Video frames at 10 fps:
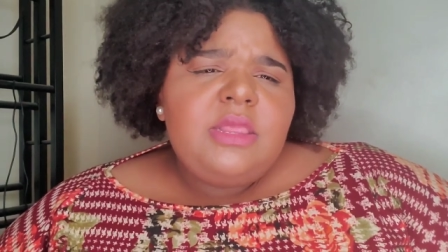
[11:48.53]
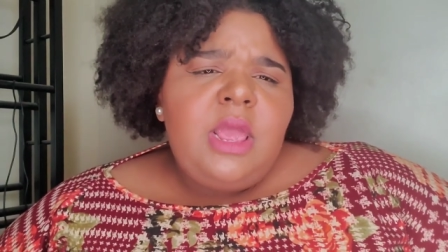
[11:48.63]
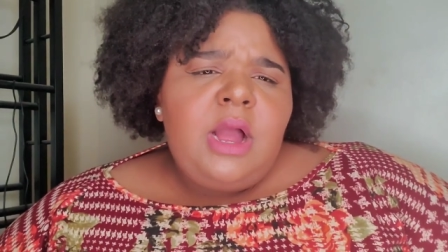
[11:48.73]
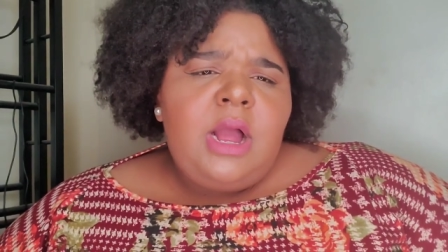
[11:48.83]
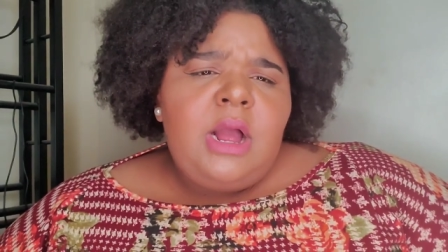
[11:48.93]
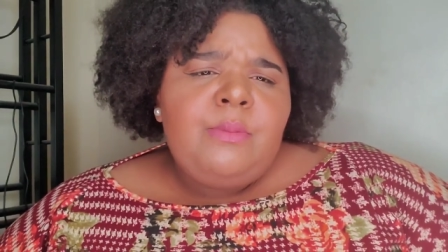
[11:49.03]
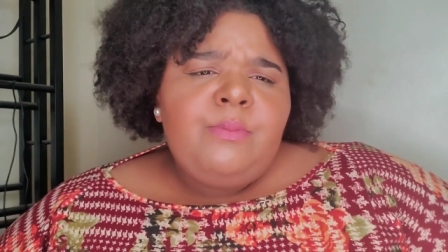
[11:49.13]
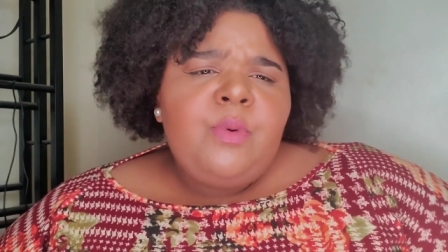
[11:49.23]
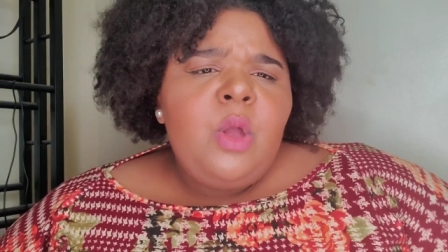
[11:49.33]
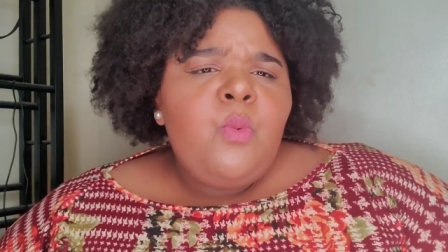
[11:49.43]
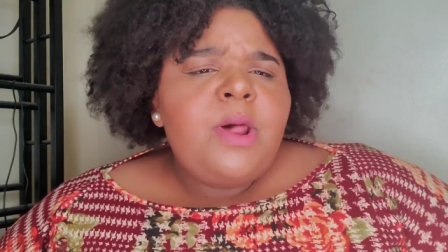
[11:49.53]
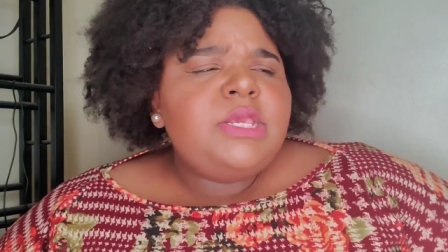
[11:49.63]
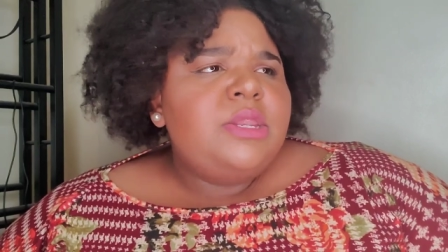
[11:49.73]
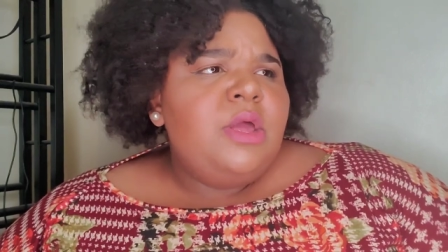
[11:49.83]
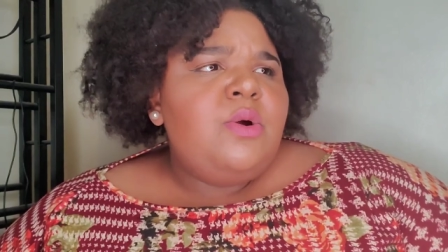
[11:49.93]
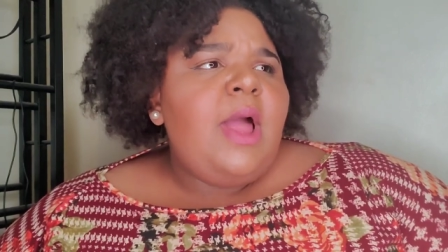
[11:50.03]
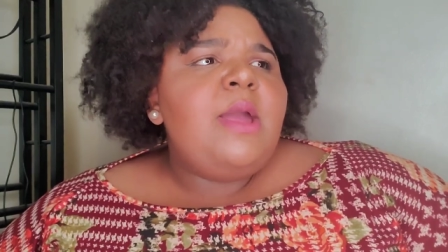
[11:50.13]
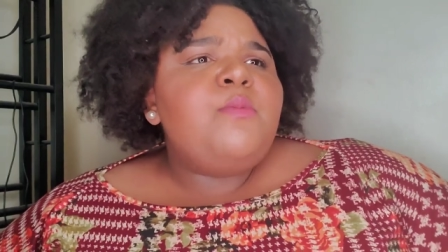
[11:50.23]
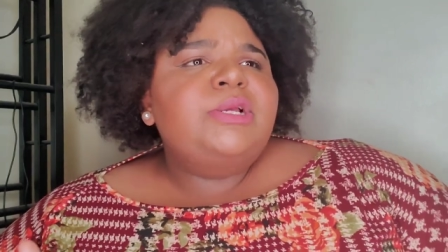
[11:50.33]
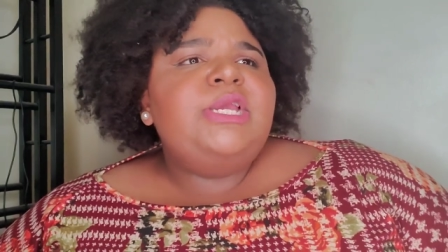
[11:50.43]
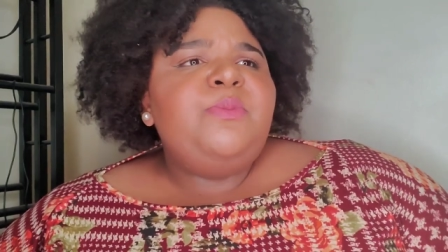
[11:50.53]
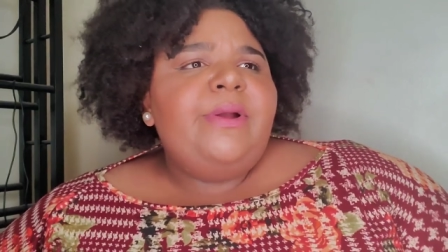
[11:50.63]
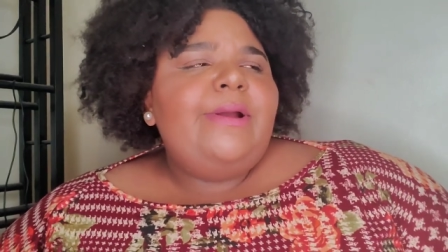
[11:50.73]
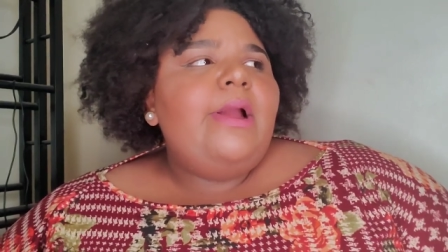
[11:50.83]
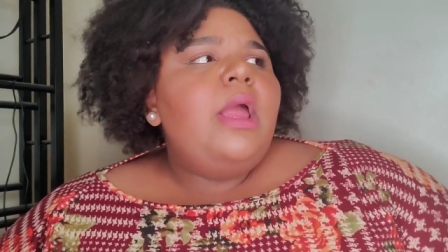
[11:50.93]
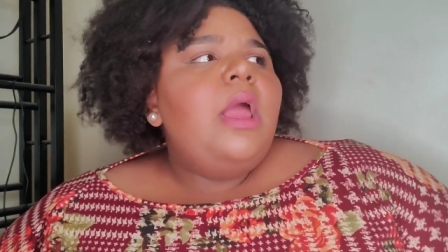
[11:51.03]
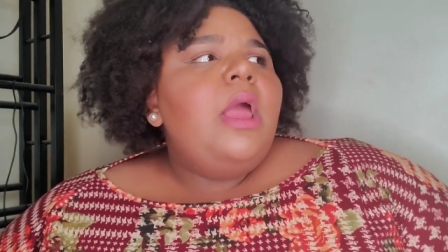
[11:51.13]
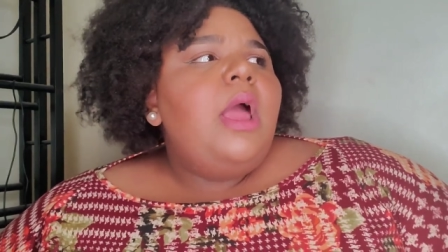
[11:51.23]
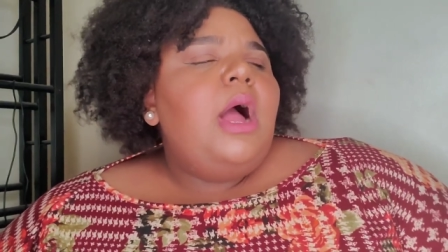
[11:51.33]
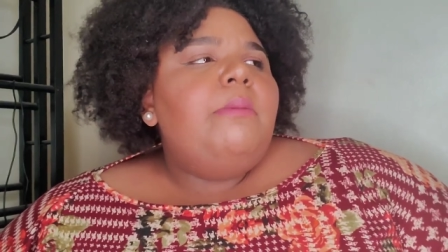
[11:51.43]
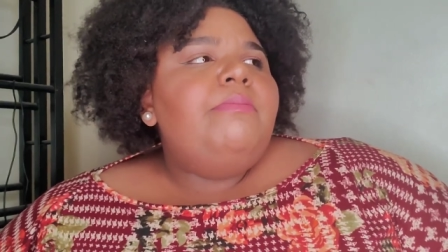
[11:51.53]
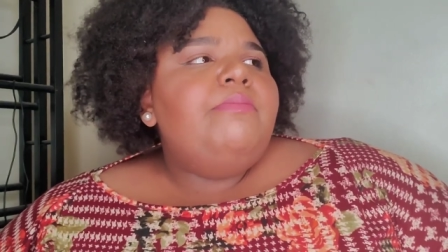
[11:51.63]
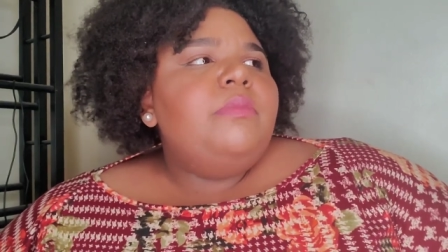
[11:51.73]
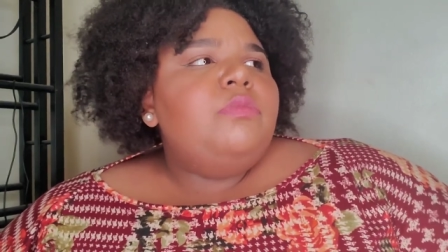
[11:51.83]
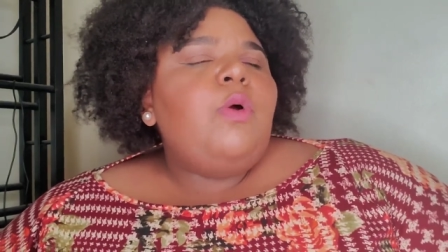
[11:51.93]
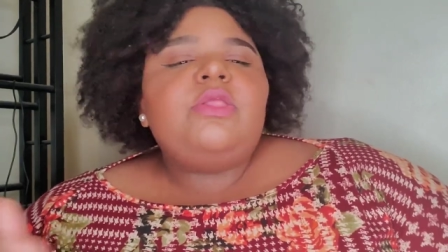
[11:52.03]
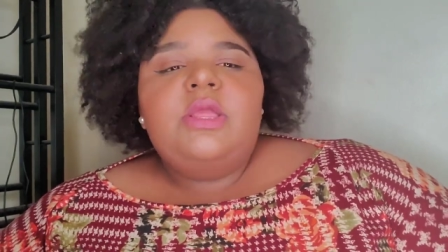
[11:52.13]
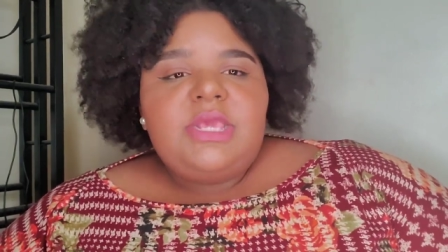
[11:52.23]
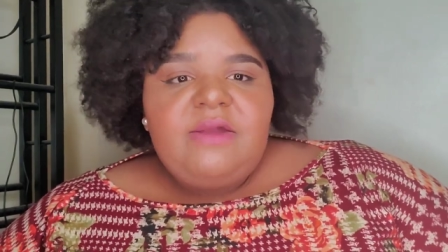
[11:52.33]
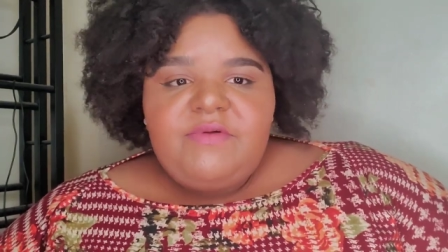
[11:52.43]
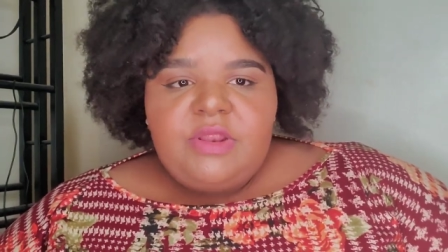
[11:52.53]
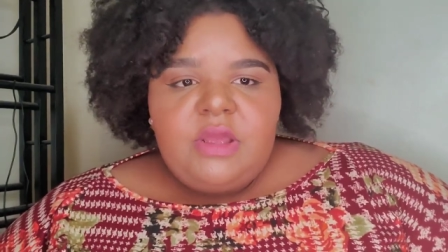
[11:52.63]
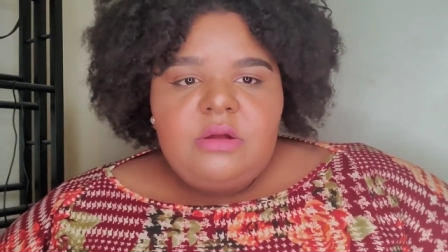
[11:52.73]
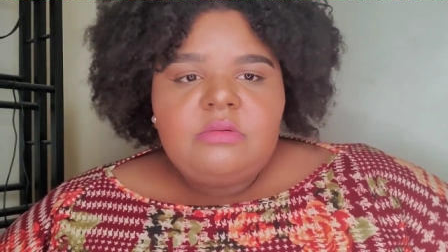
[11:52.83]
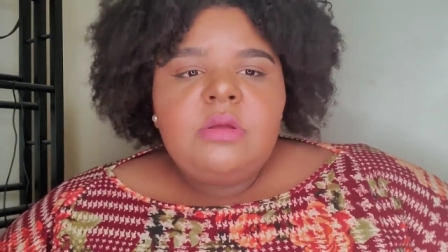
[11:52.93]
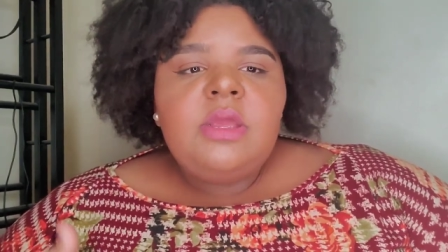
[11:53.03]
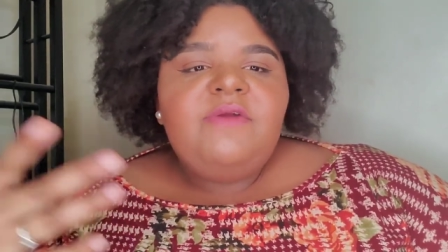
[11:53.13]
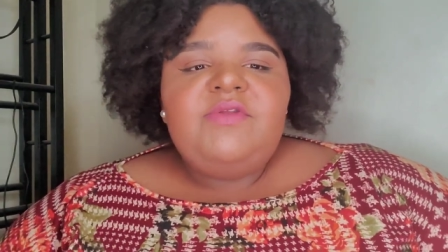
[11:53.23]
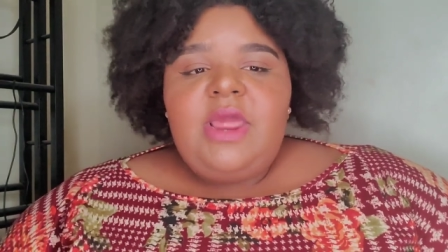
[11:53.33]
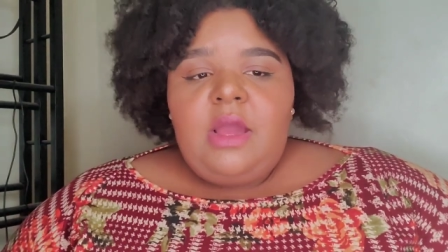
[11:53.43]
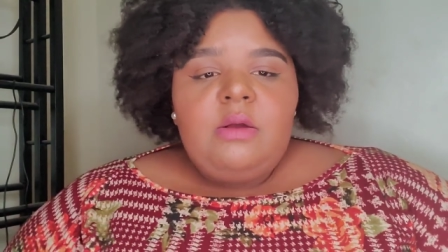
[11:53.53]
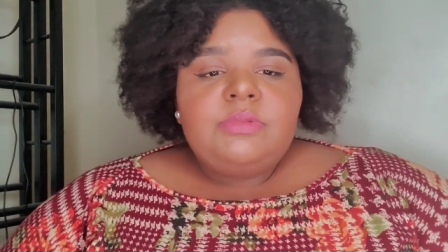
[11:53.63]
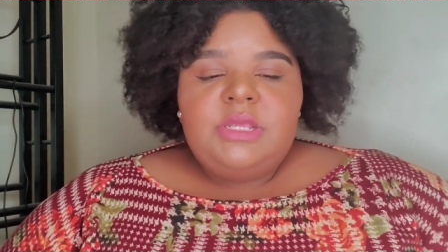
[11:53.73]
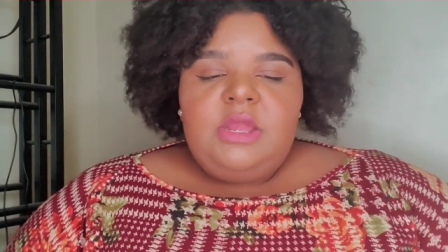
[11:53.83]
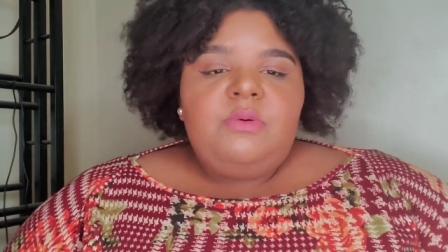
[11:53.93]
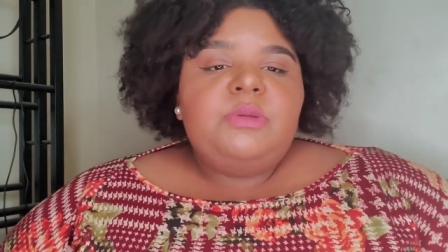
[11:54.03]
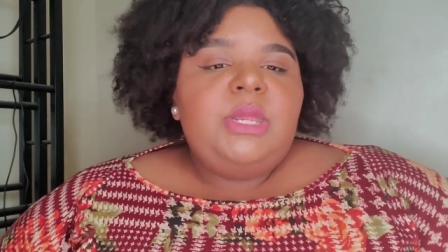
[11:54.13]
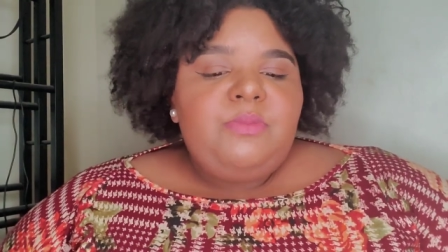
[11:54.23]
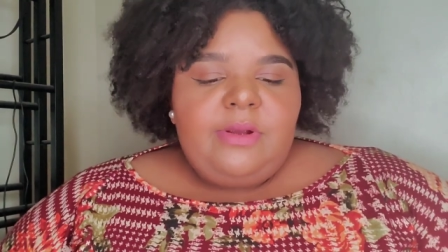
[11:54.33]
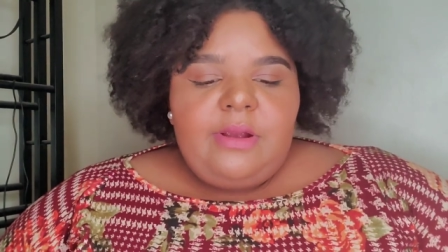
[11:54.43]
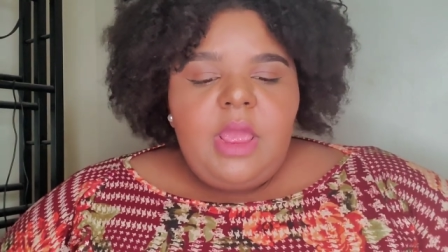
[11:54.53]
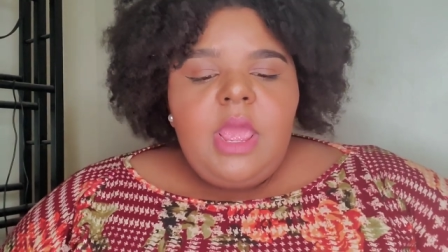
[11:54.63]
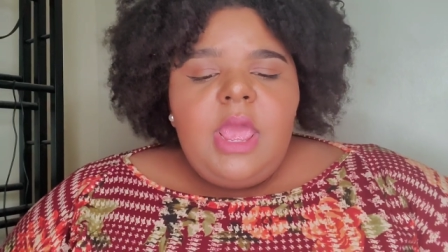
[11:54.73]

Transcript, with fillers: um wanted to know, I am wearing shapewear um throughout the entire video. Even now I'm sitting here with shapewear.